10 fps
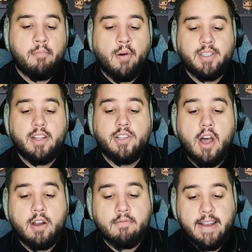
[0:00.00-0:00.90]
Most of the
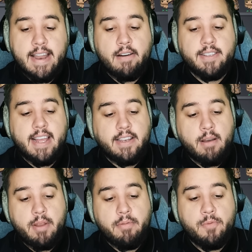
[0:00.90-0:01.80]
talk right now is that
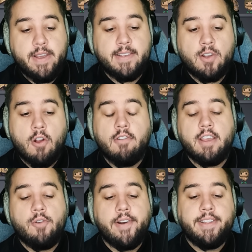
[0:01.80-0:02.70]
WWE is
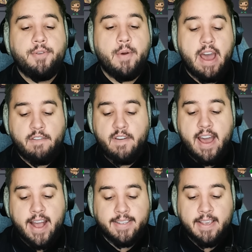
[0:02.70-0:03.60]
currently going to
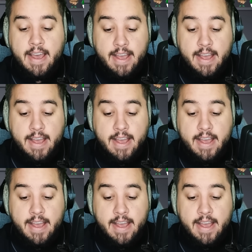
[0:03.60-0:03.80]
FX.